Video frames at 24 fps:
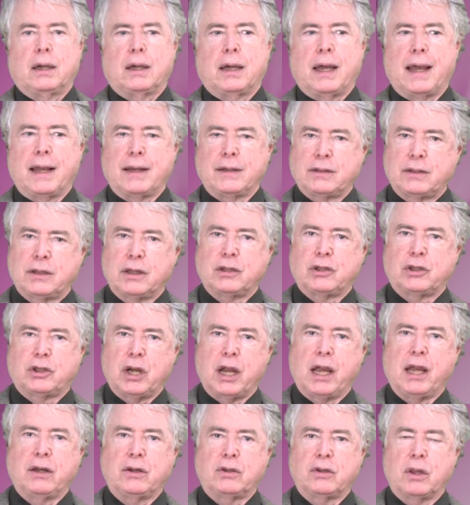has this
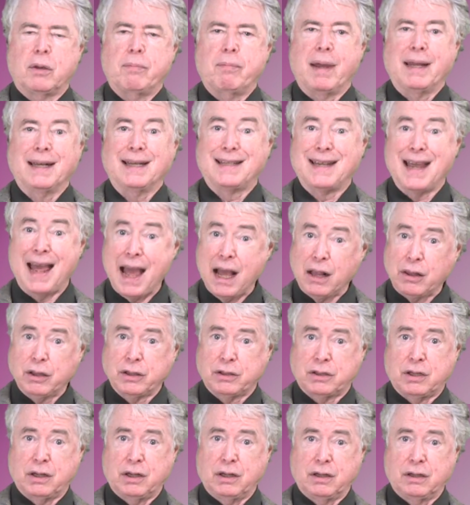changed the
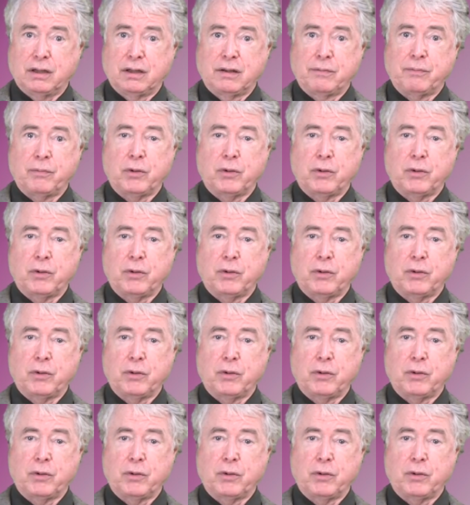mentality